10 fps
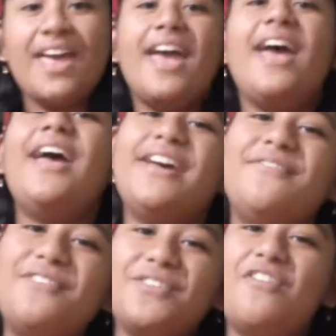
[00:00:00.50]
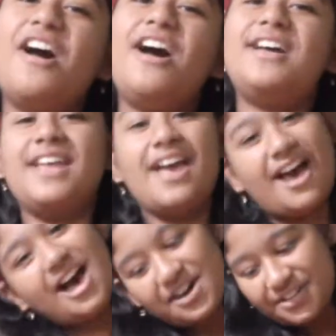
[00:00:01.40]
Hey everyone,
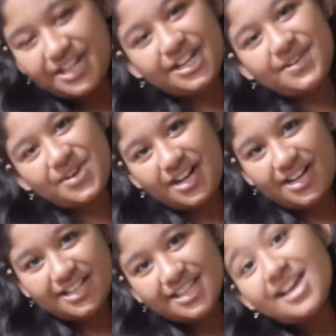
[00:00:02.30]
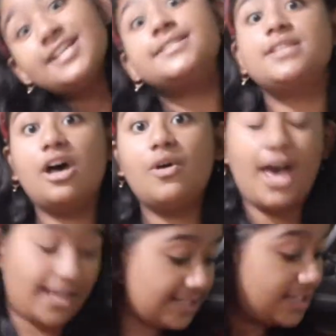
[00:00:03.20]
how are you all? So
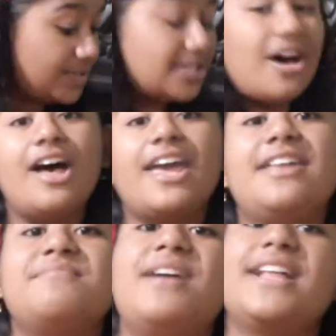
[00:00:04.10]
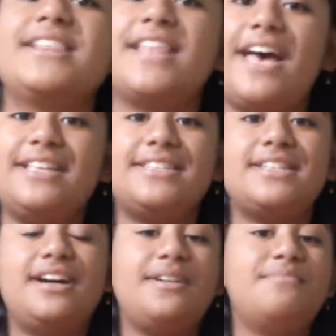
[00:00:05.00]
as you saw in my last
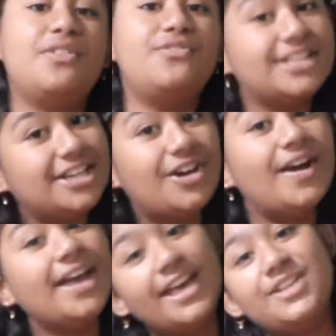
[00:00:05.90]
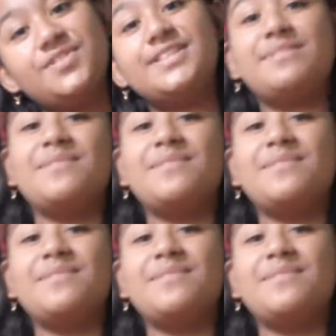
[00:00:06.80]
video, it was my